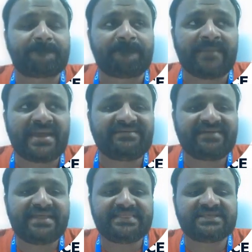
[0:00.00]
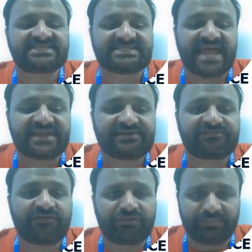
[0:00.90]
maintain the standard
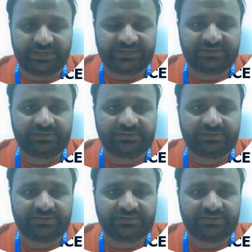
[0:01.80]
format,